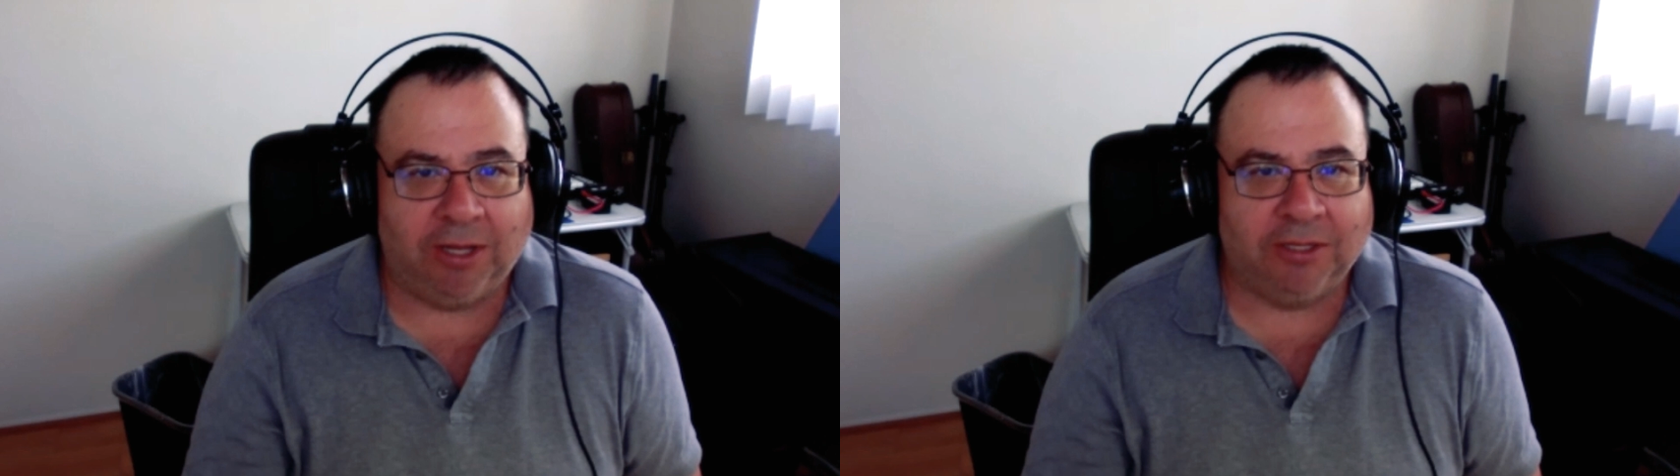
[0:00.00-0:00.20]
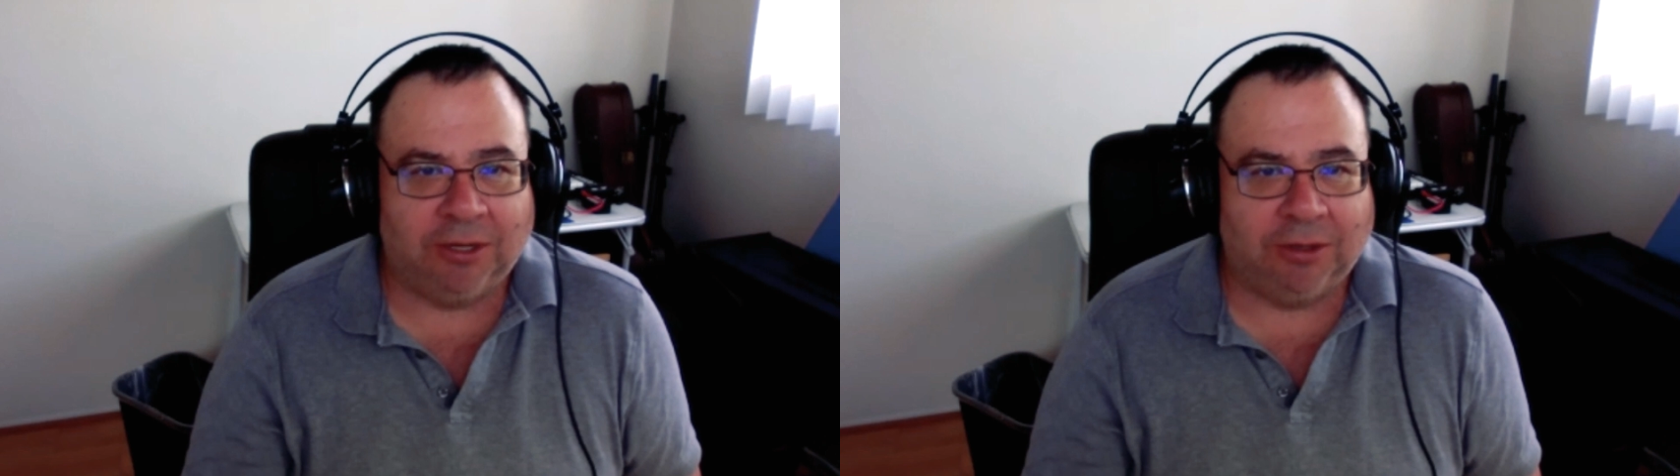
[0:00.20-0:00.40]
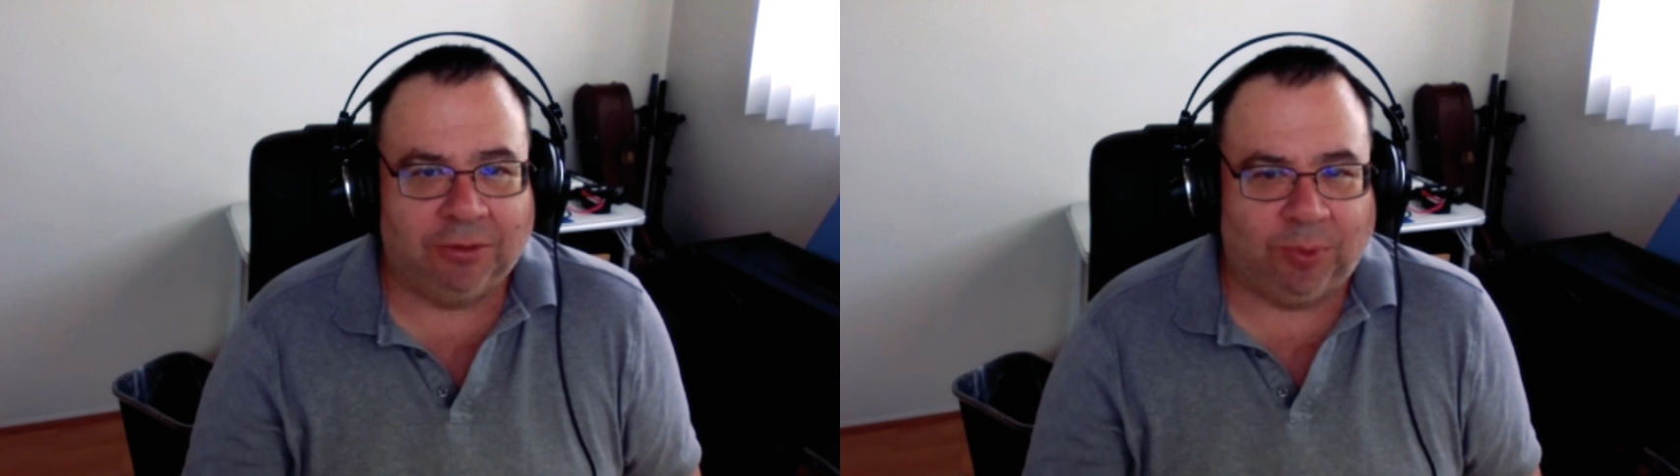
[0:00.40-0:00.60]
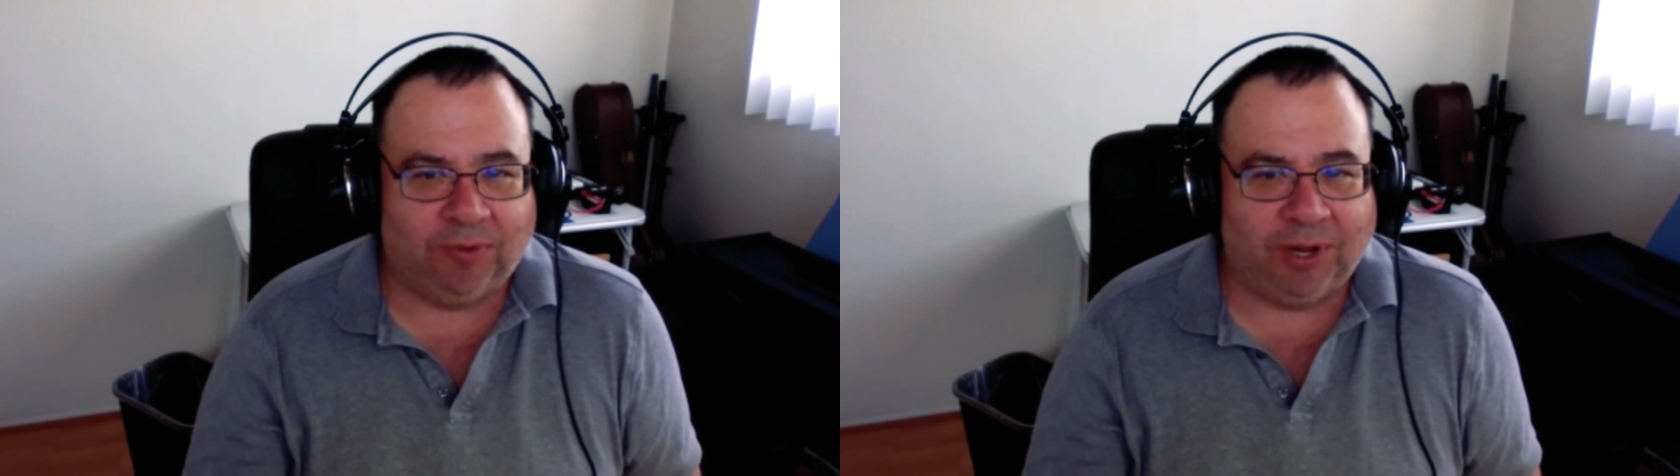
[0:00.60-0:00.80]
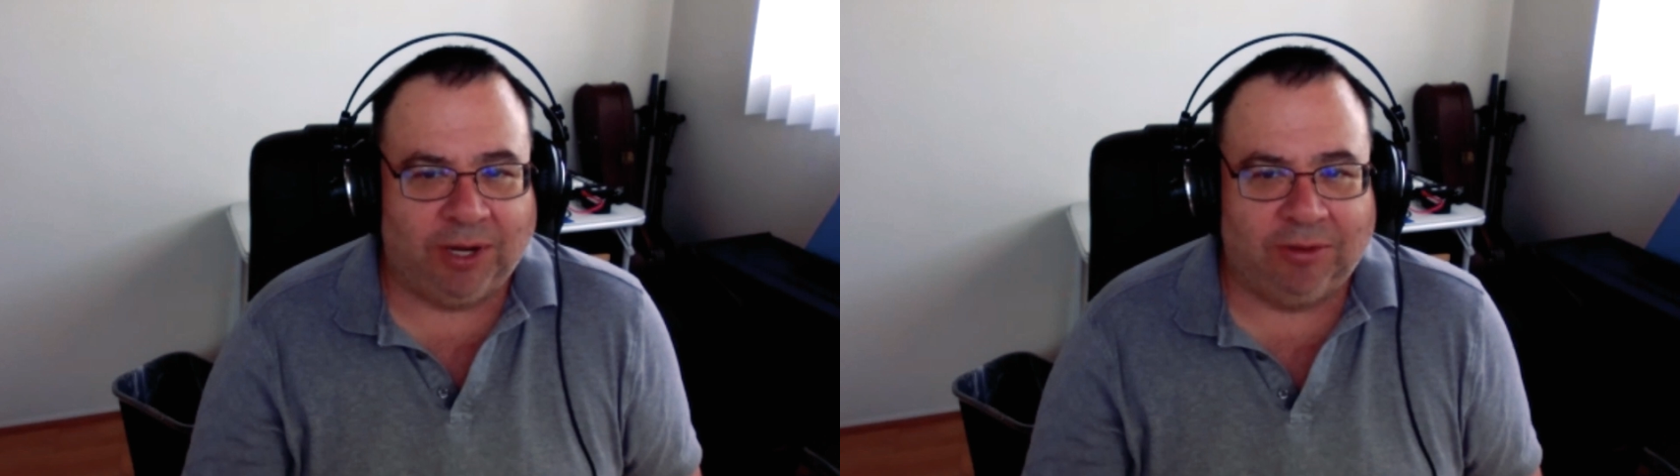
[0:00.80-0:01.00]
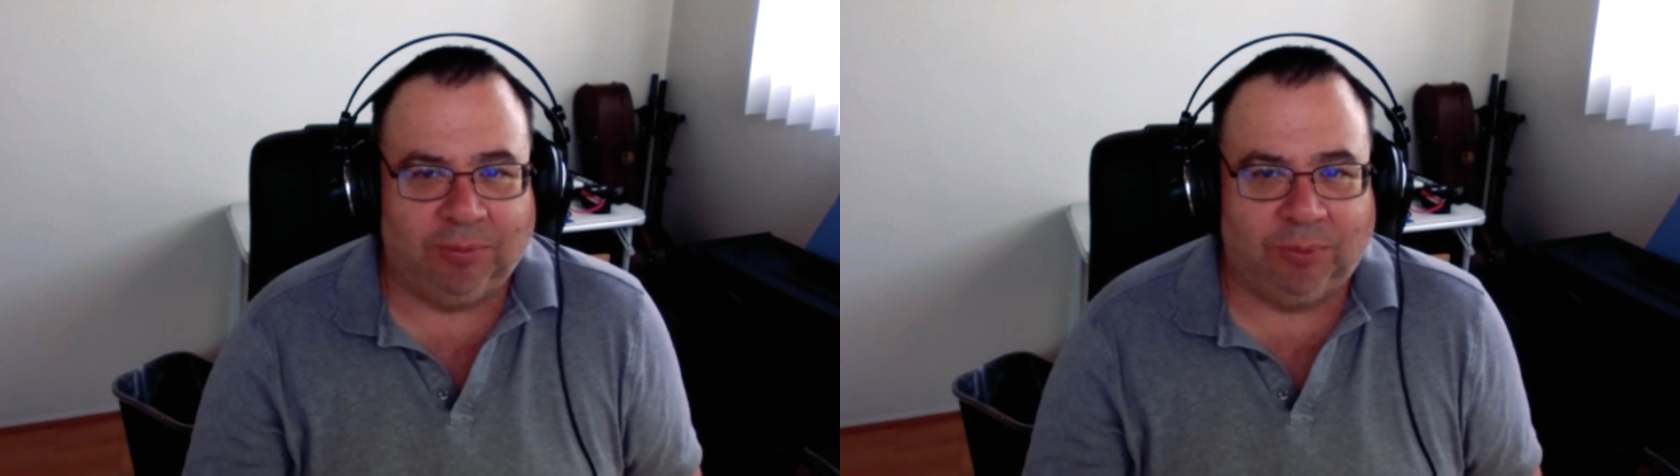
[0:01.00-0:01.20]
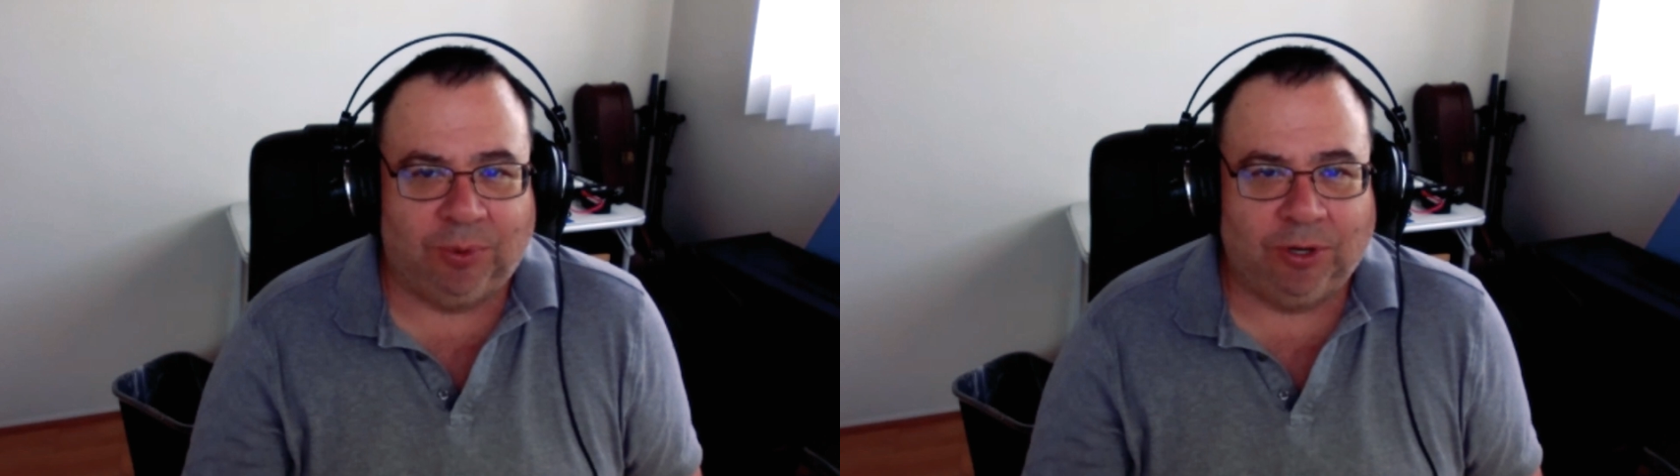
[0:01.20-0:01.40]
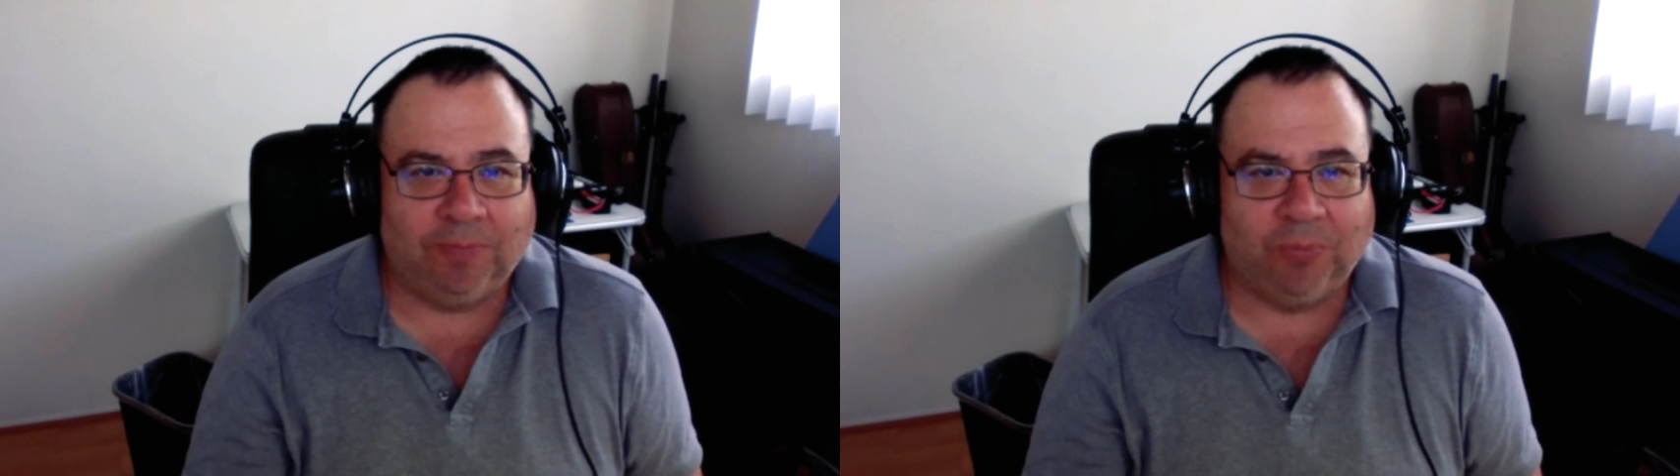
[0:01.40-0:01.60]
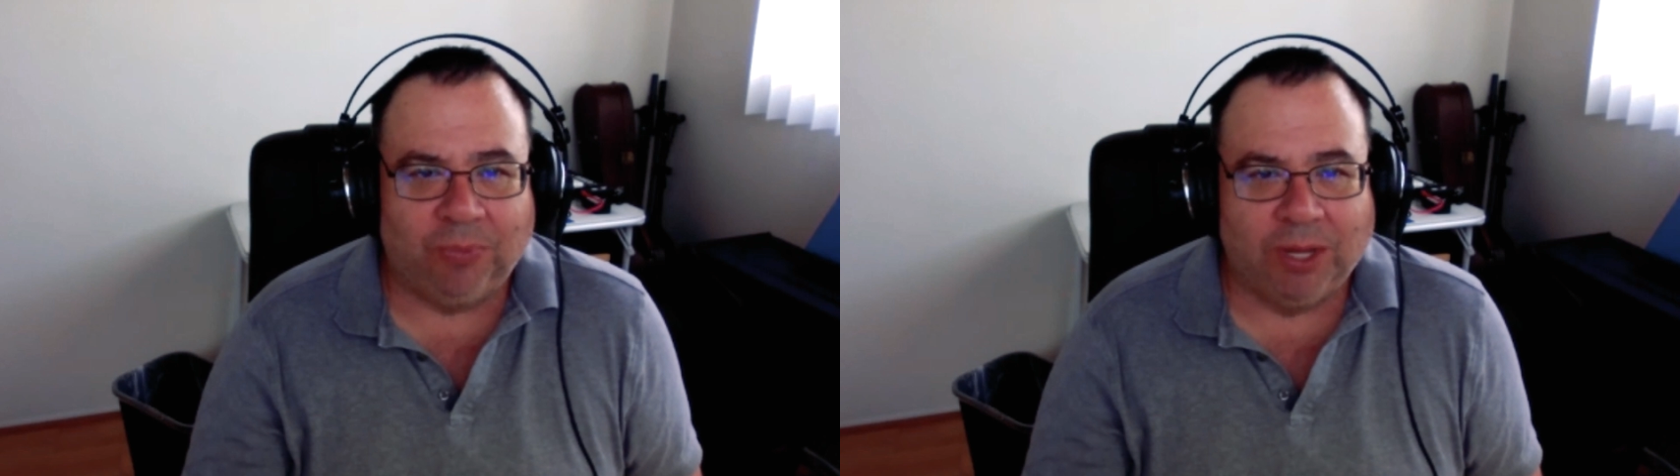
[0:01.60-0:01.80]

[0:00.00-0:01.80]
content or providing support,